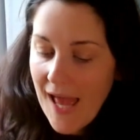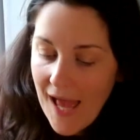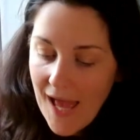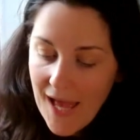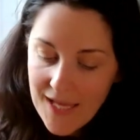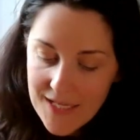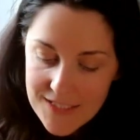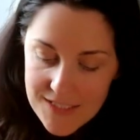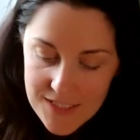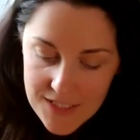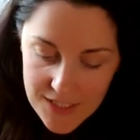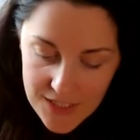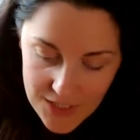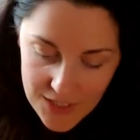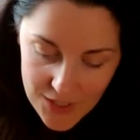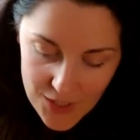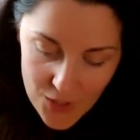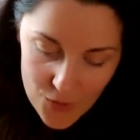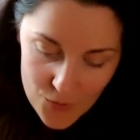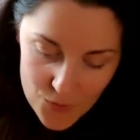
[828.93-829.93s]
and
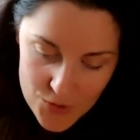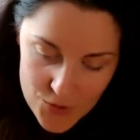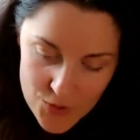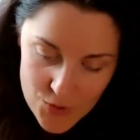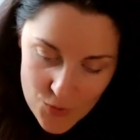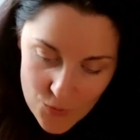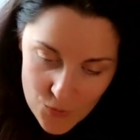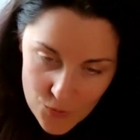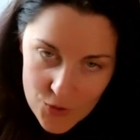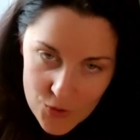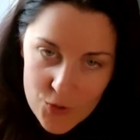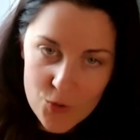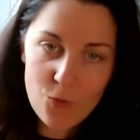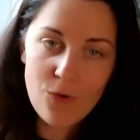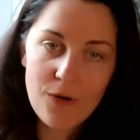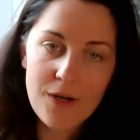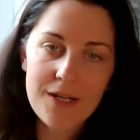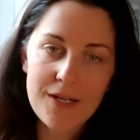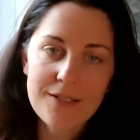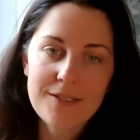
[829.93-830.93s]
go to
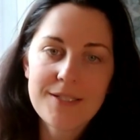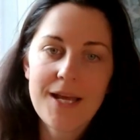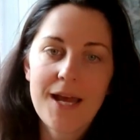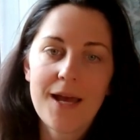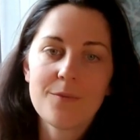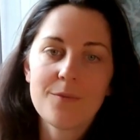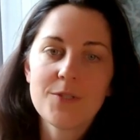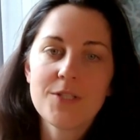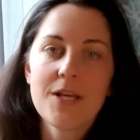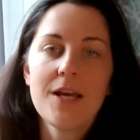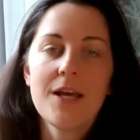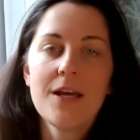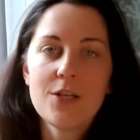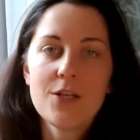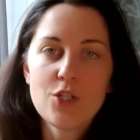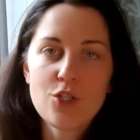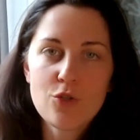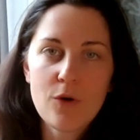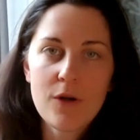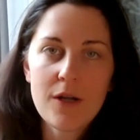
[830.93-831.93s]
your attempt.
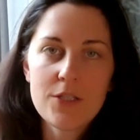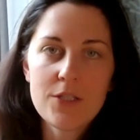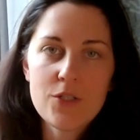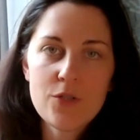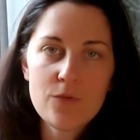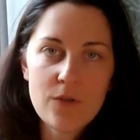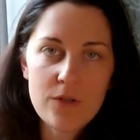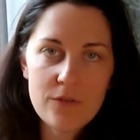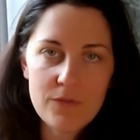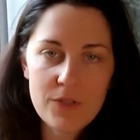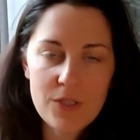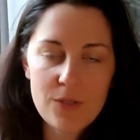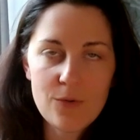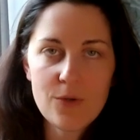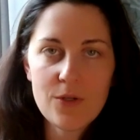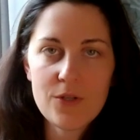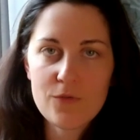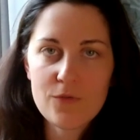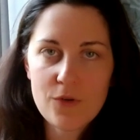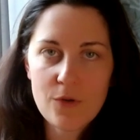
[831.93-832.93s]
Try to review
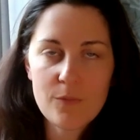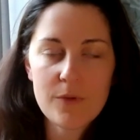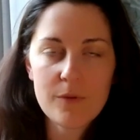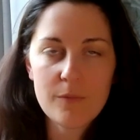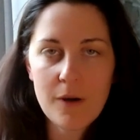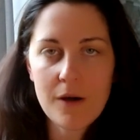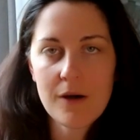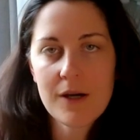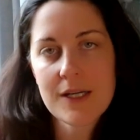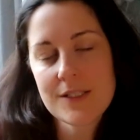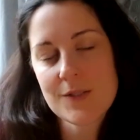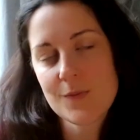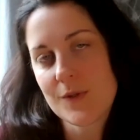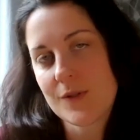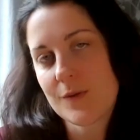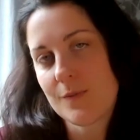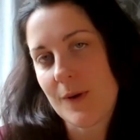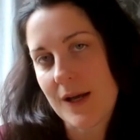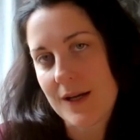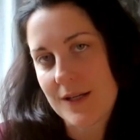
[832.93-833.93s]
it from the marker's
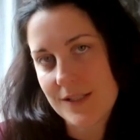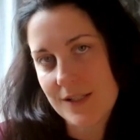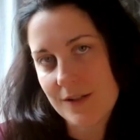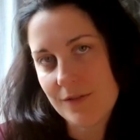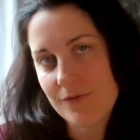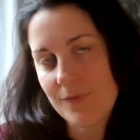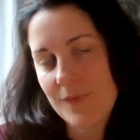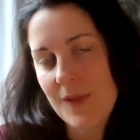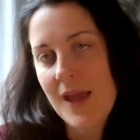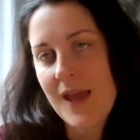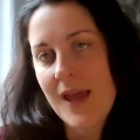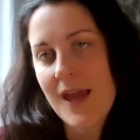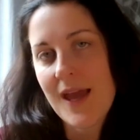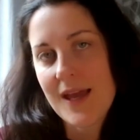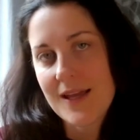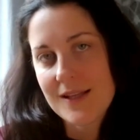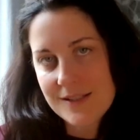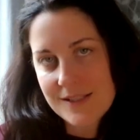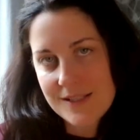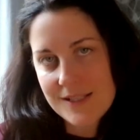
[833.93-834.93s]
perspective
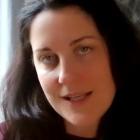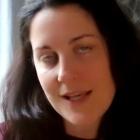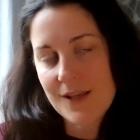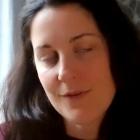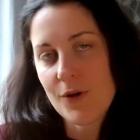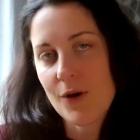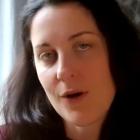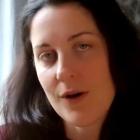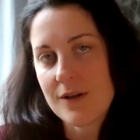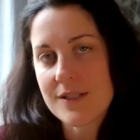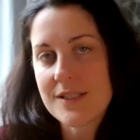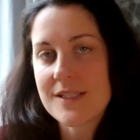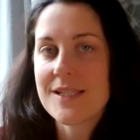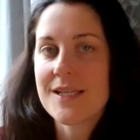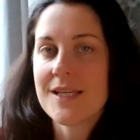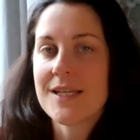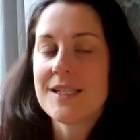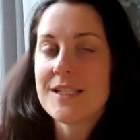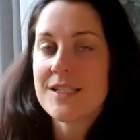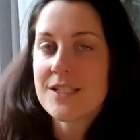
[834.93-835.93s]
and see if your
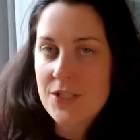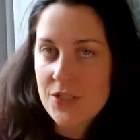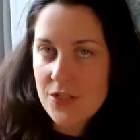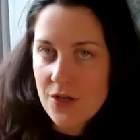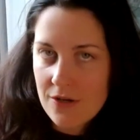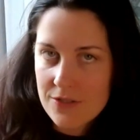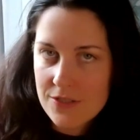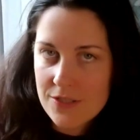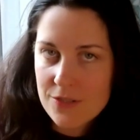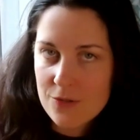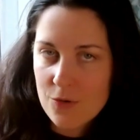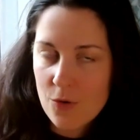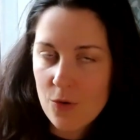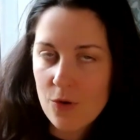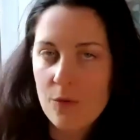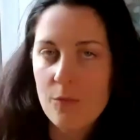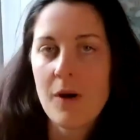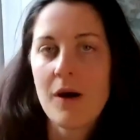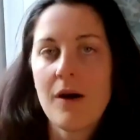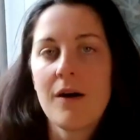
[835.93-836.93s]
answer does
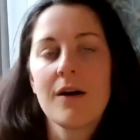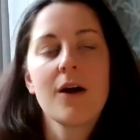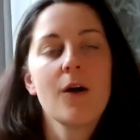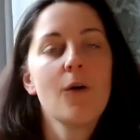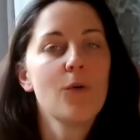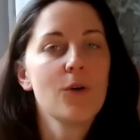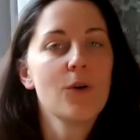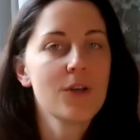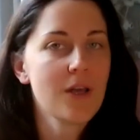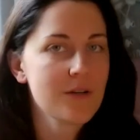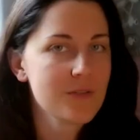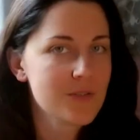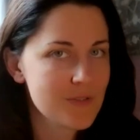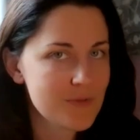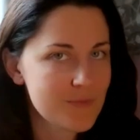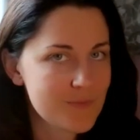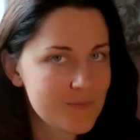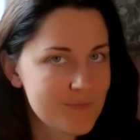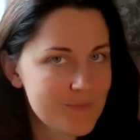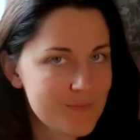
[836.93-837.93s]
score mark or
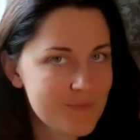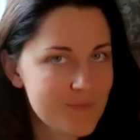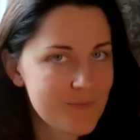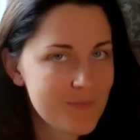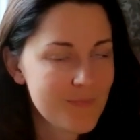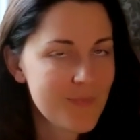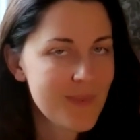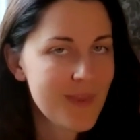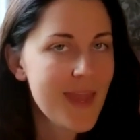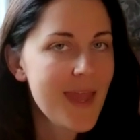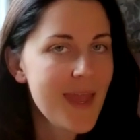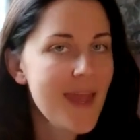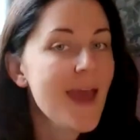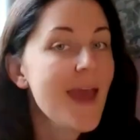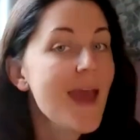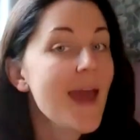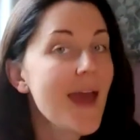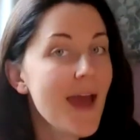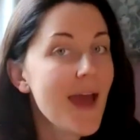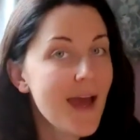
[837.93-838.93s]
not.
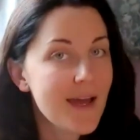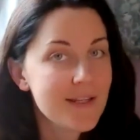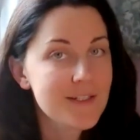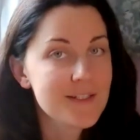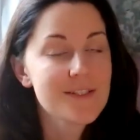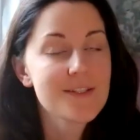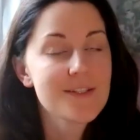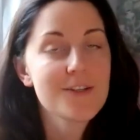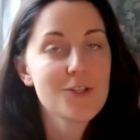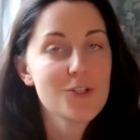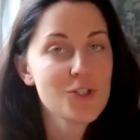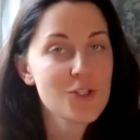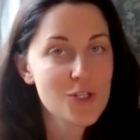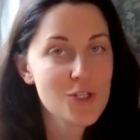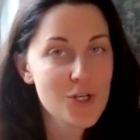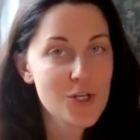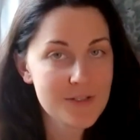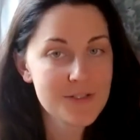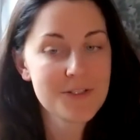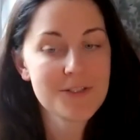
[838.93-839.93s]
And
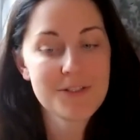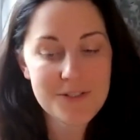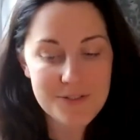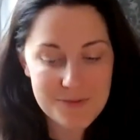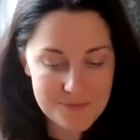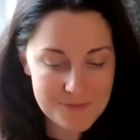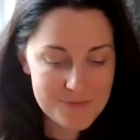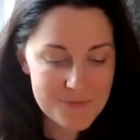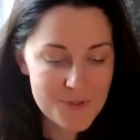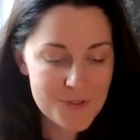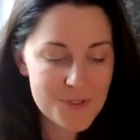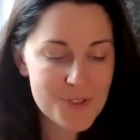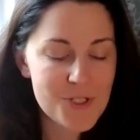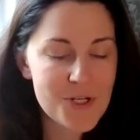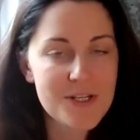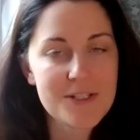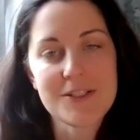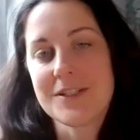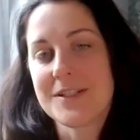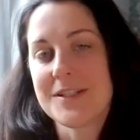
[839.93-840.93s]
just
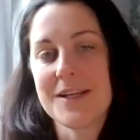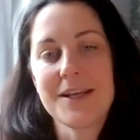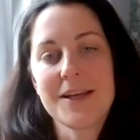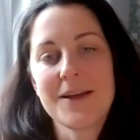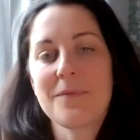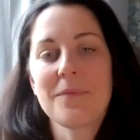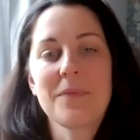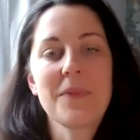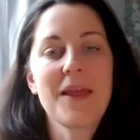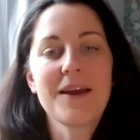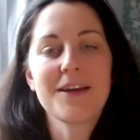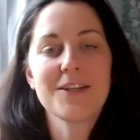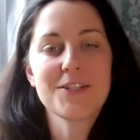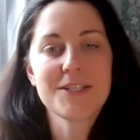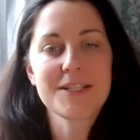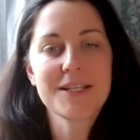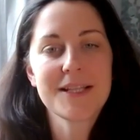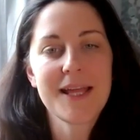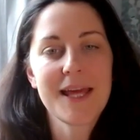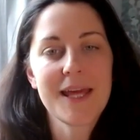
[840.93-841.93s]
a
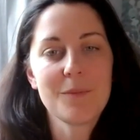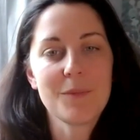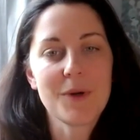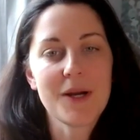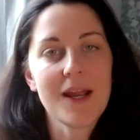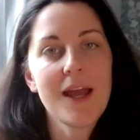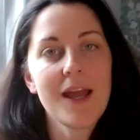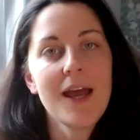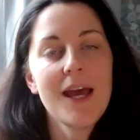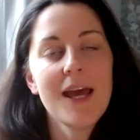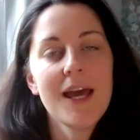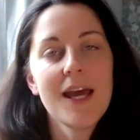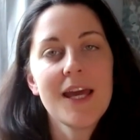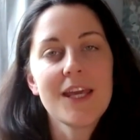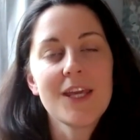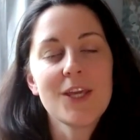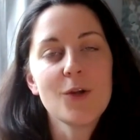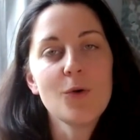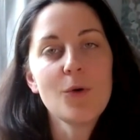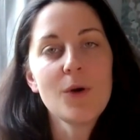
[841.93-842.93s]
disclaimer,
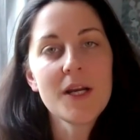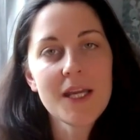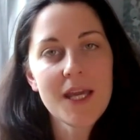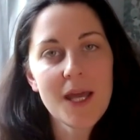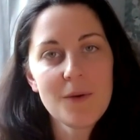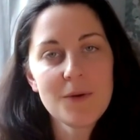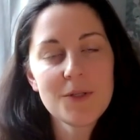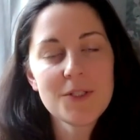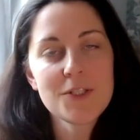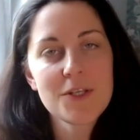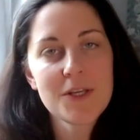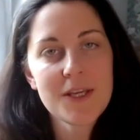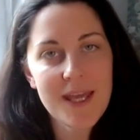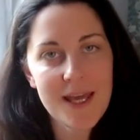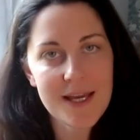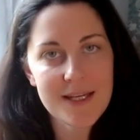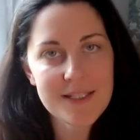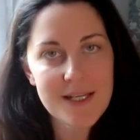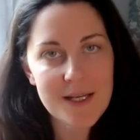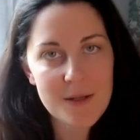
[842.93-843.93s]
you are going to
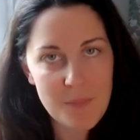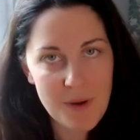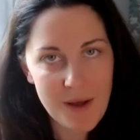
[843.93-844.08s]
get a